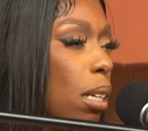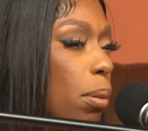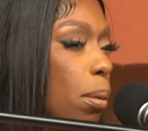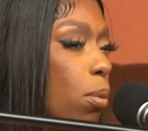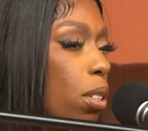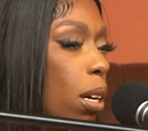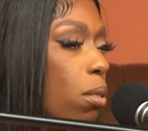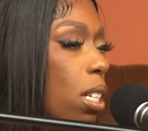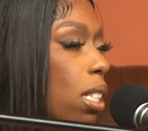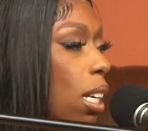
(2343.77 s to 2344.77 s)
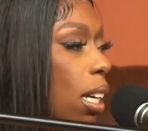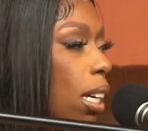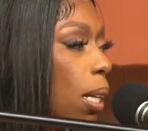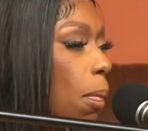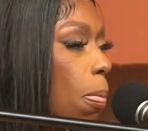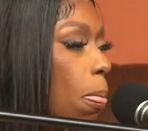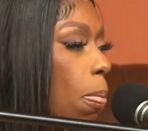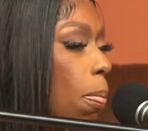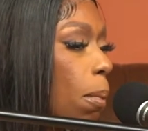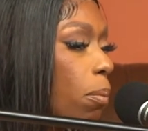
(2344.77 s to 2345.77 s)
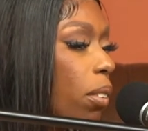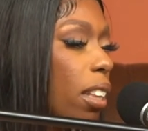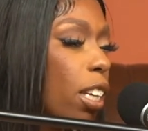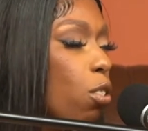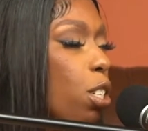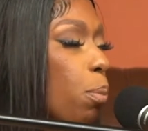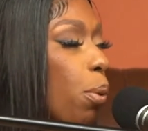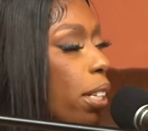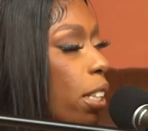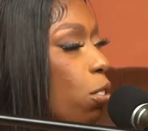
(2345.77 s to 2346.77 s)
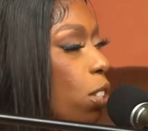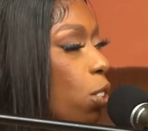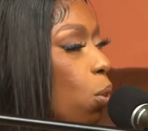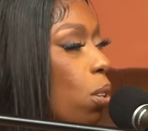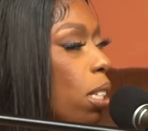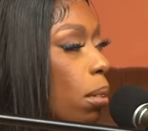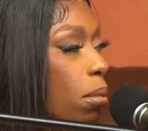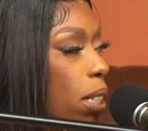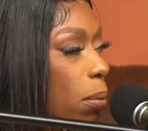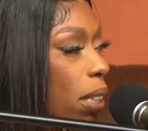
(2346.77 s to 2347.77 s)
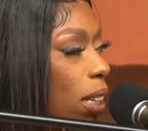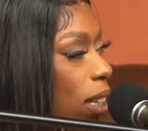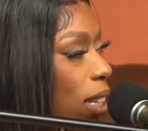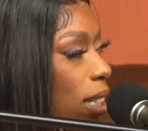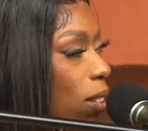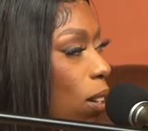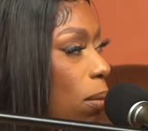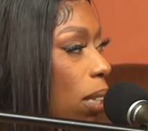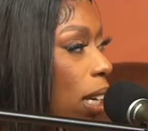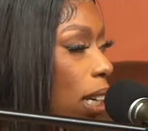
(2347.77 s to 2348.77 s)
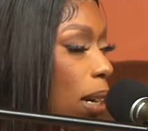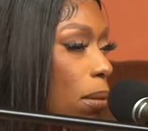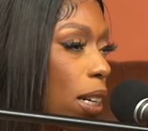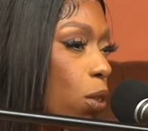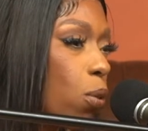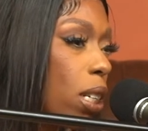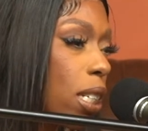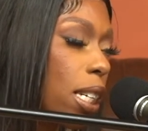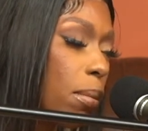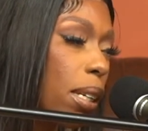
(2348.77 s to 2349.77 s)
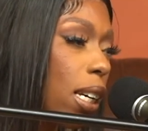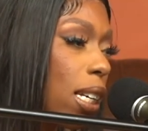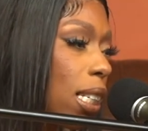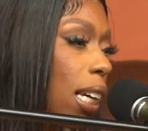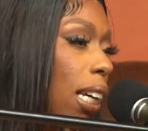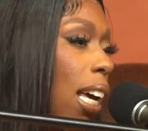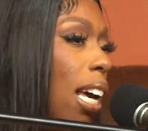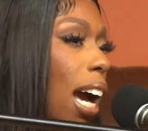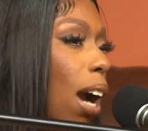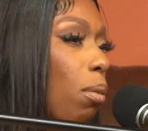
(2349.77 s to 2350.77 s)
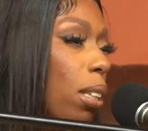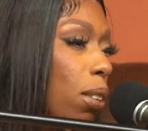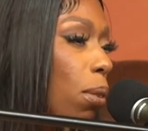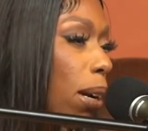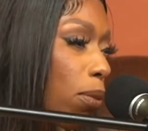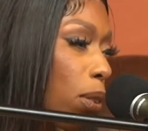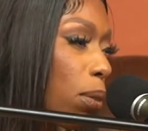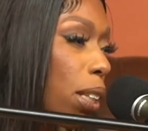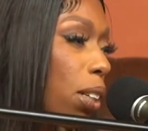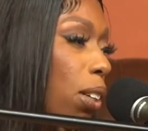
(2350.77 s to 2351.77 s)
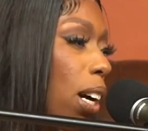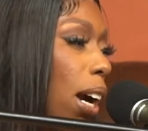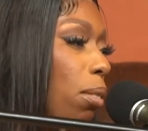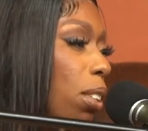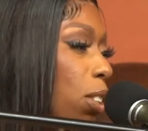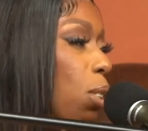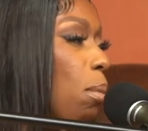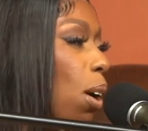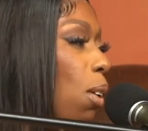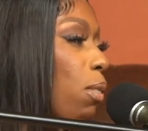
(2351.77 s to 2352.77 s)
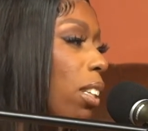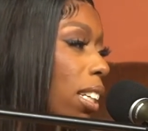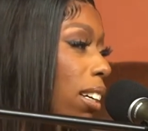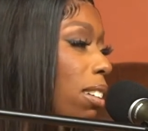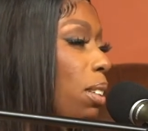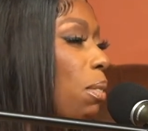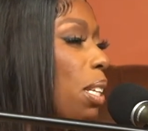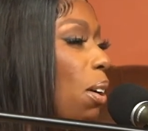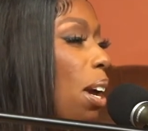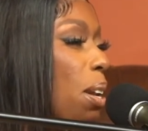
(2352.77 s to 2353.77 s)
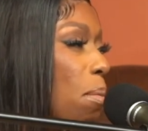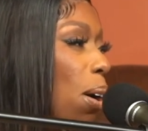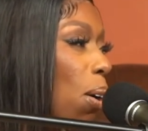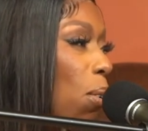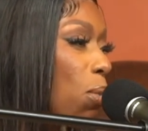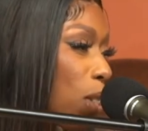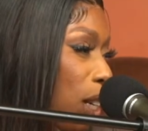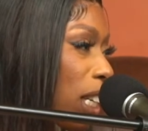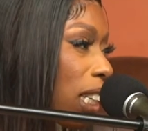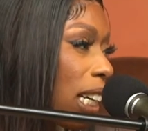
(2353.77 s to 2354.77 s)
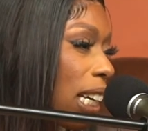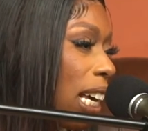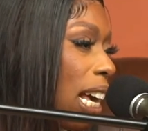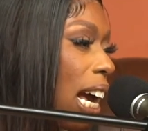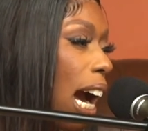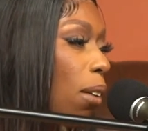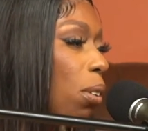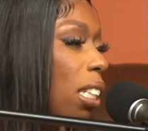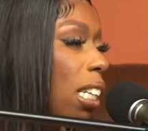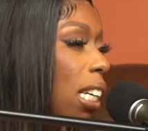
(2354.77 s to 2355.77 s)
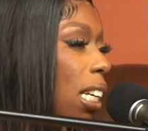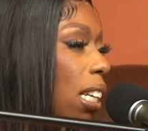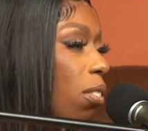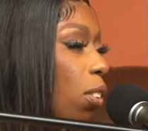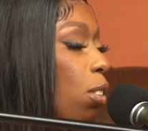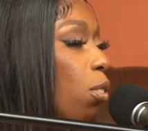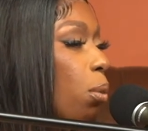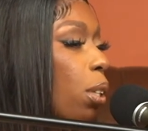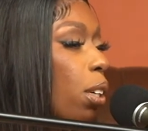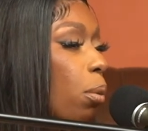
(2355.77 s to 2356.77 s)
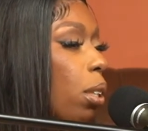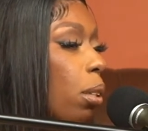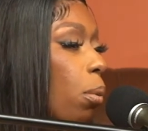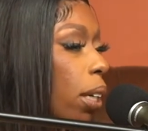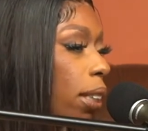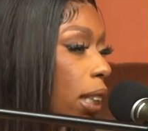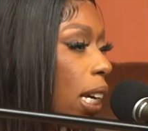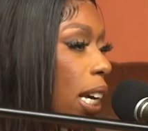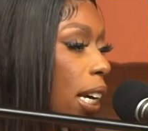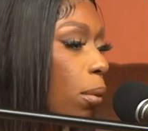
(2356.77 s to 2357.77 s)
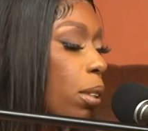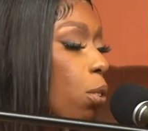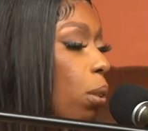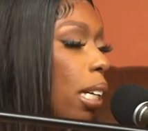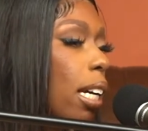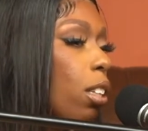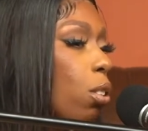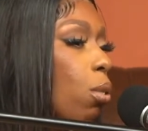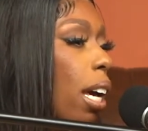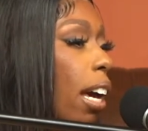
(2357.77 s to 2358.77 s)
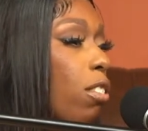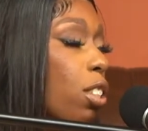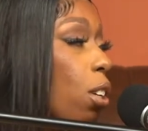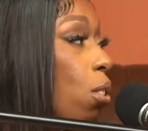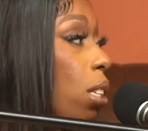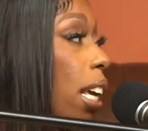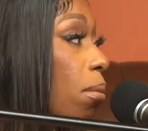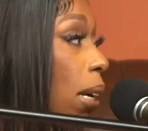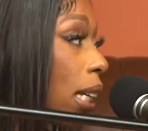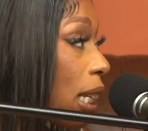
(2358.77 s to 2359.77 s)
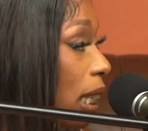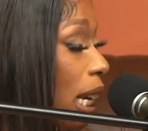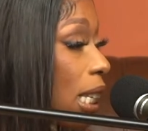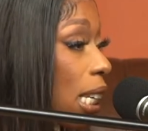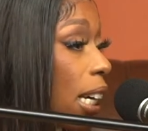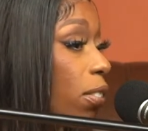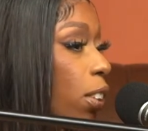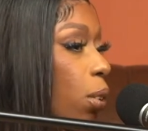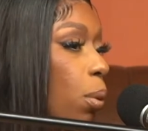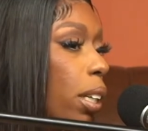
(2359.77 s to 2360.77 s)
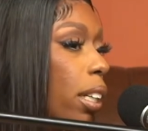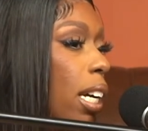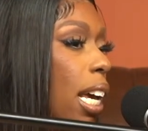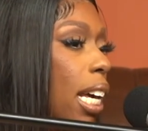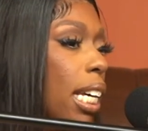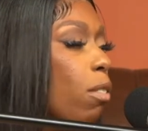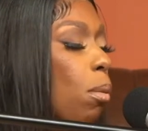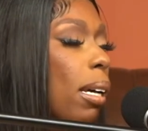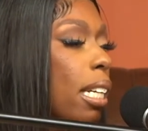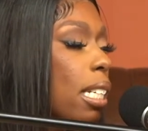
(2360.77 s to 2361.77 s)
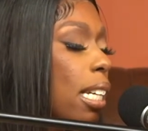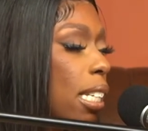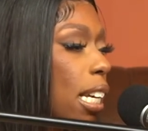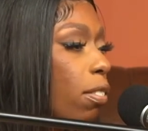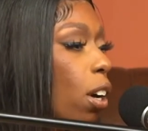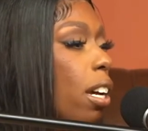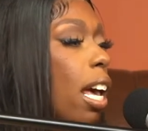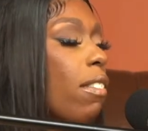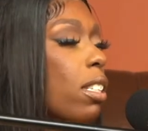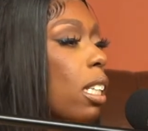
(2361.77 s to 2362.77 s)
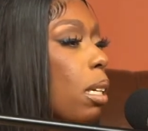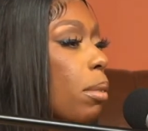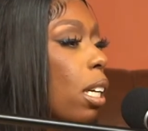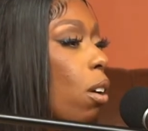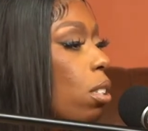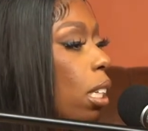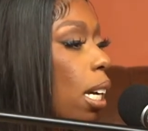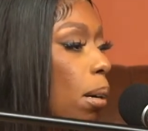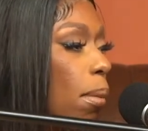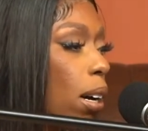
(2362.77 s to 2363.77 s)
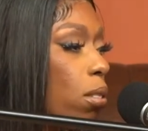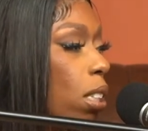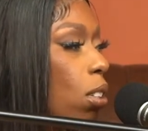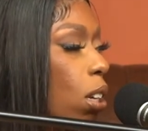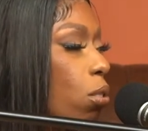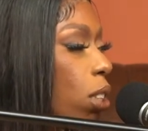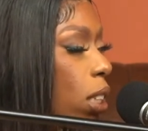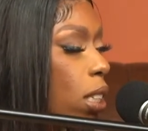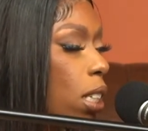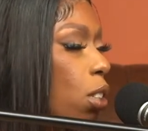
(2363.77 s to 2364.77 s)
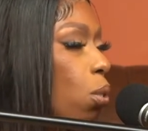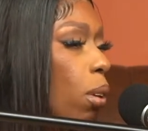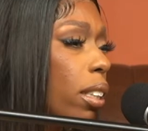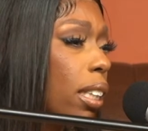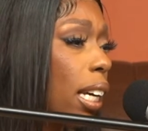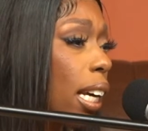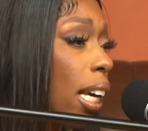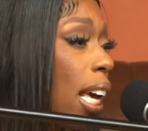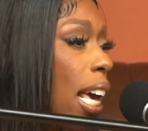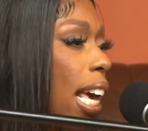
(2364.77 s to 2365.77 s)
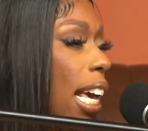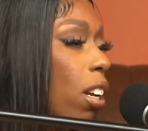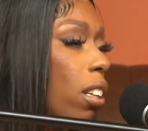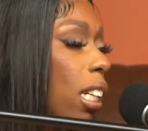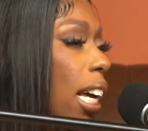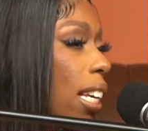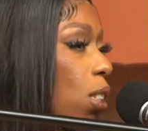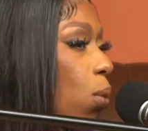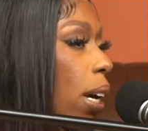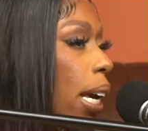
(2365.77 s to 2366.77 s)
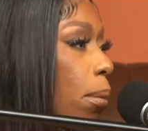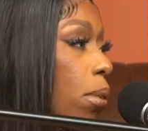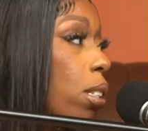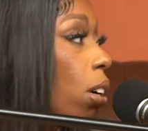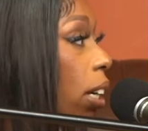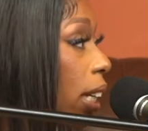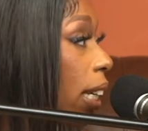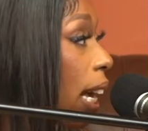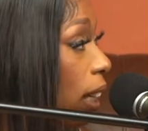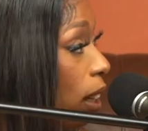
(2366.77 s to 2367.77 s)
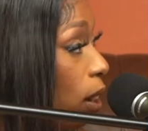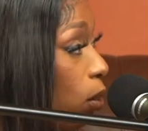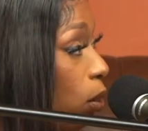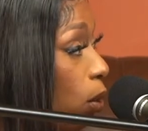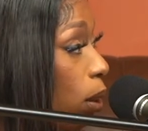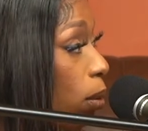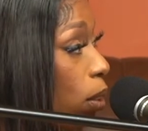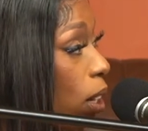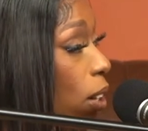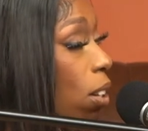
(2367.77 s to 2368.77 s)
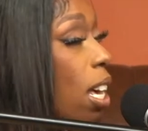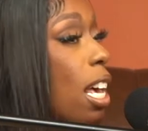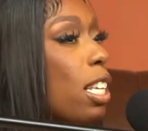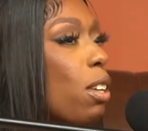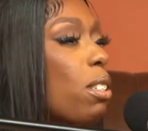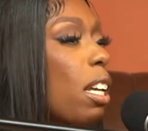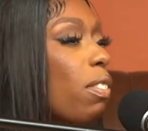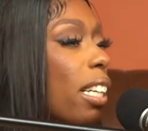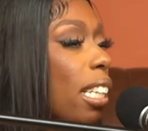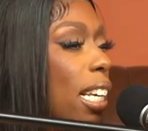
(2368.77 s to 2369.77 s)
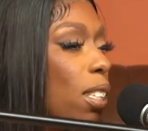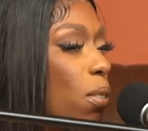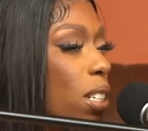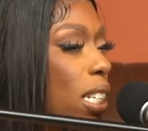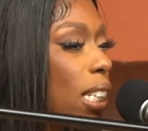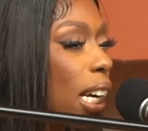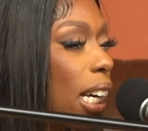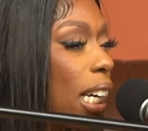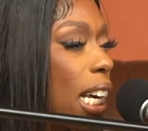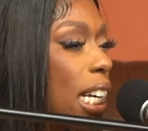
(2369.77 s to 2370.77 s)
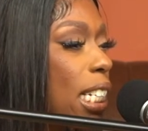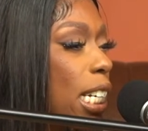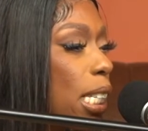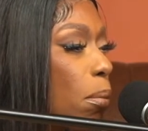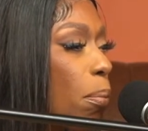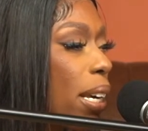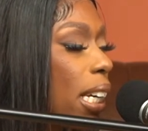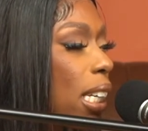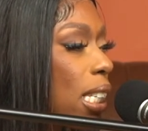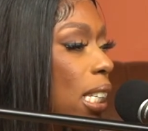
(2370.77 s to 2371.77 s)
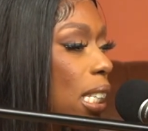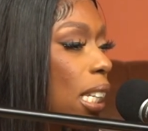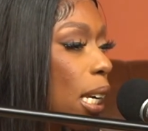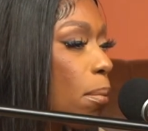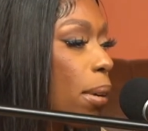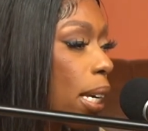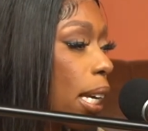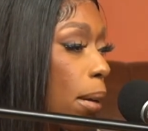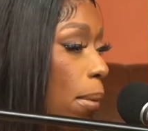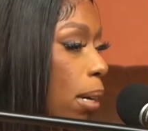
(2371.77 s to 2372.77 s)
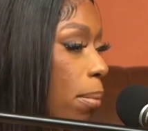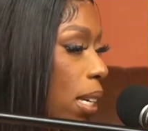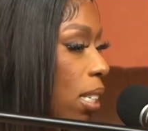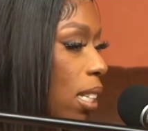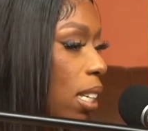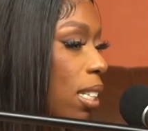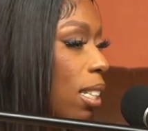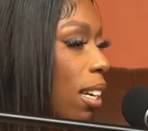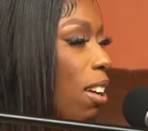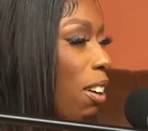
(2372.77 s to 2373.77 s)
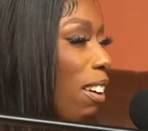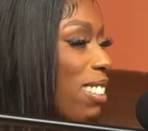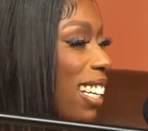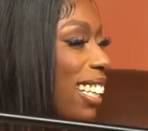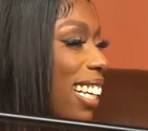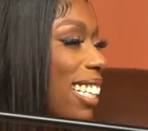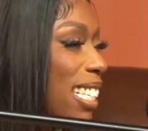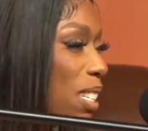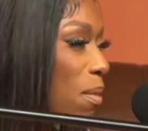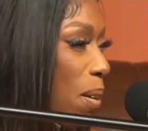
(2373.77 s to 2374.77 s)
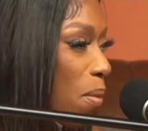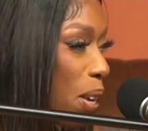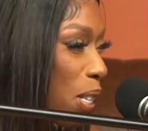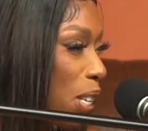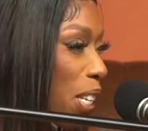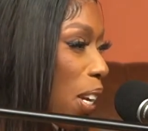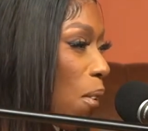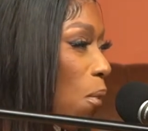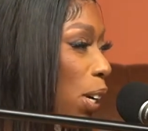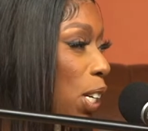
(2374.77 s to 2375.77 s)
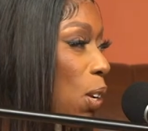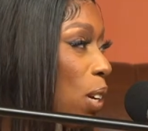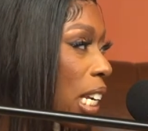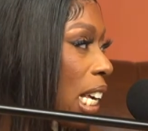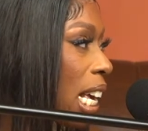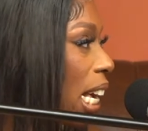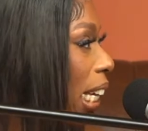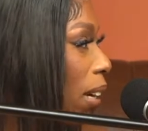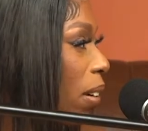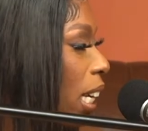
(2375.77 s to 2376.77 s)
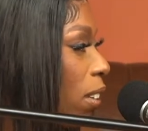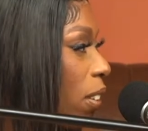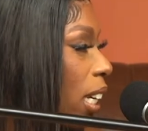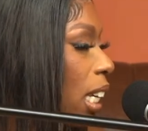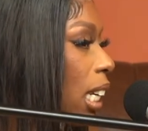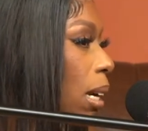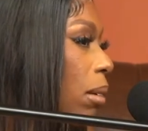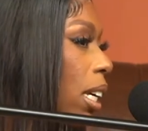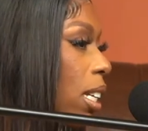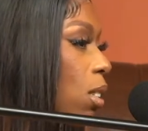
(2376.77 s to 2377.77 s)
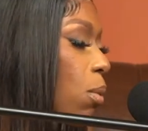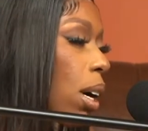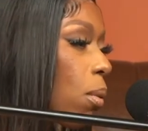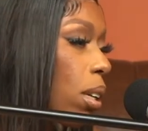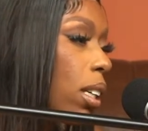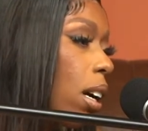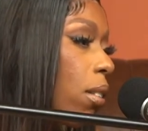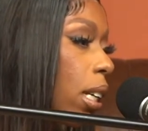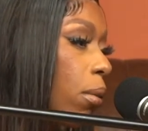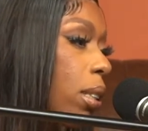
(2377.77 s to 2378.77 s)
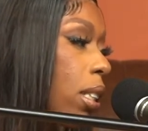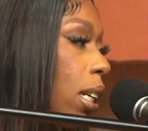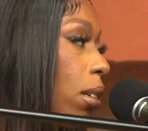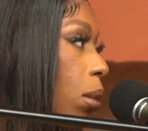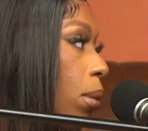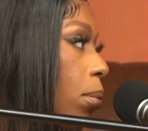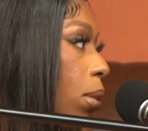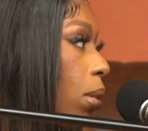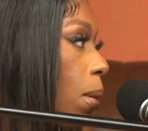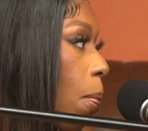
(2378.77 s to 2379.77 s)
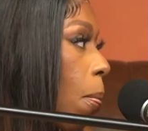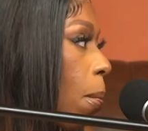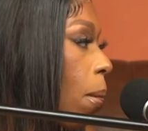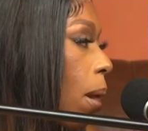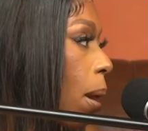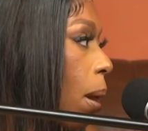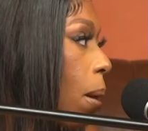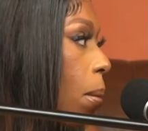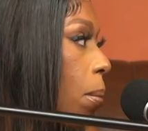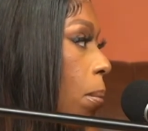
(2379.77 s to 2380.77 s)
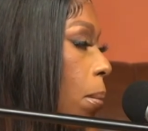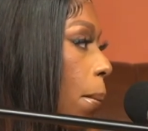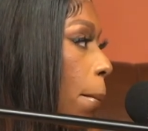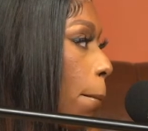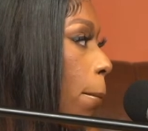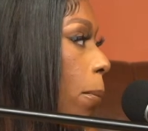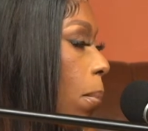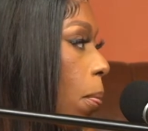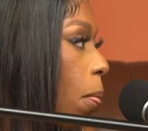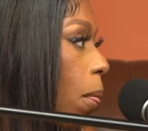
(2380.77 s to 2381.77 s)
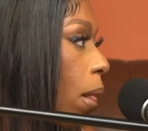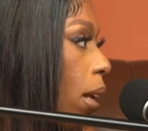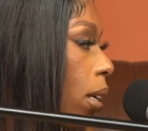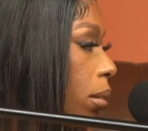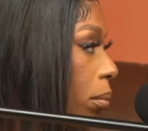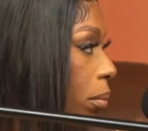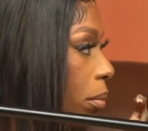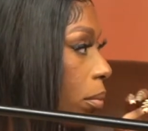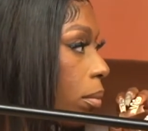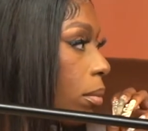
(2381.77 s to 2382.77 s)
of people that were just like, think you just pretty and you just doing something just because, you know what I'm saying? I'm not doing this just because, like, I really rap for real. I really shoot my own videos. I really edit my own shit. Like, I really get in the field for real and really work and really do what I got to do, have shows, have my Ladies Night Cypher where even my Ladies Night Cypher, I have a celebrity host to come out to, you know, judge us, do our thing. And on the last two, I had Bazaar and Calico doing, you know. So stuff like that. So it's just like, just being consistent and being in my business. You know what I'm saying? Like, this is my business and I'm working on it and I'm elevating and I'm getting to where I want to go and I'm reaching out to people. Very, very, very cool. I mean, this has been an awesome talk.